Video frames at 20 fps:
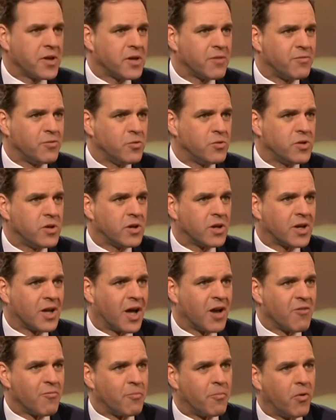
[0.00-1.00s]
think if you did a
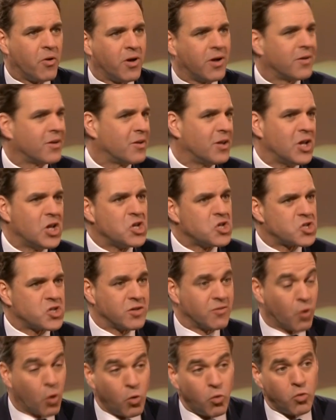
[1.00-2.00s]
kind of uh,
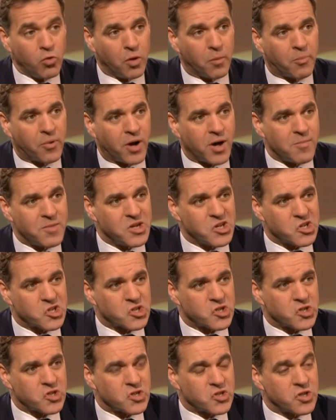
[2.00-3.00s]
list of all the Prime
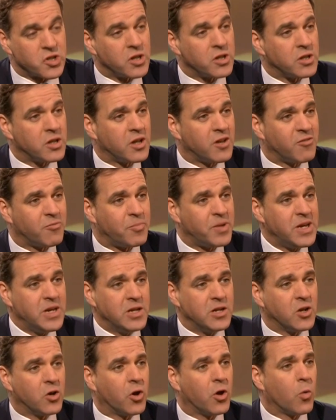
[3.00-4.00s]
Ministers that, that, have
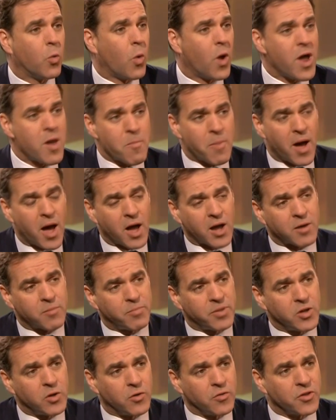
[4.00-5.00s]
been going way
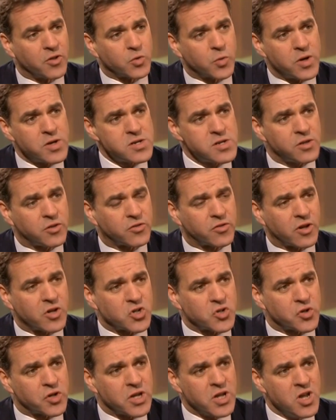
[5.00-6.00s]
back beyond the 20th
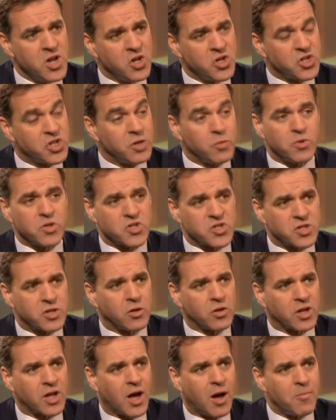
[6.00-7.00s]
century, she would
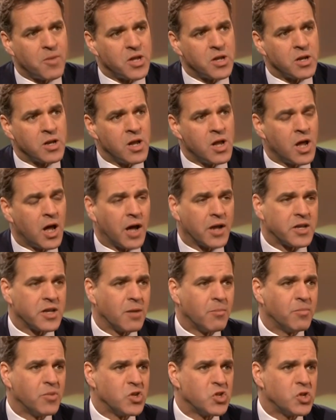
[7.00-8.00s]
still come in at
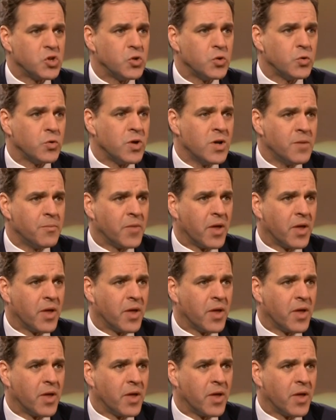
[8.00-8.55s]
number two.